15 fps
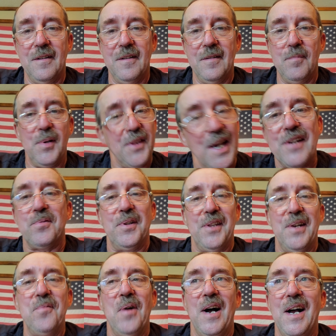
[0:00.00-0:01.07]
But that's what
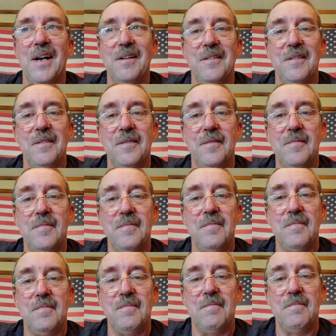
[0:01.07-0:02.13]
they want.
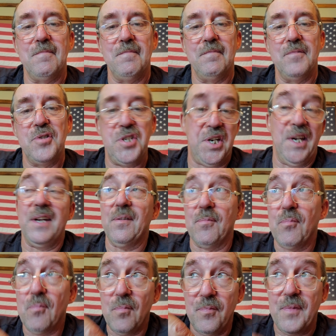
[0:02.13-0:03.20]
Shit,
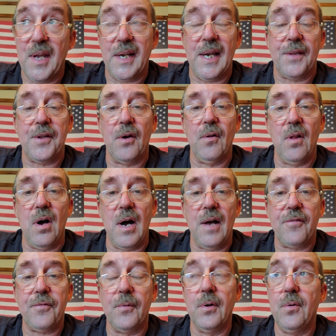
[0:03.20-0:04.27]
they got their law
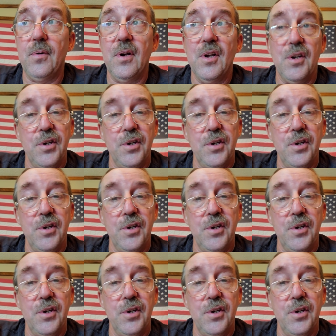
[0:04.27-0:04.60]
through.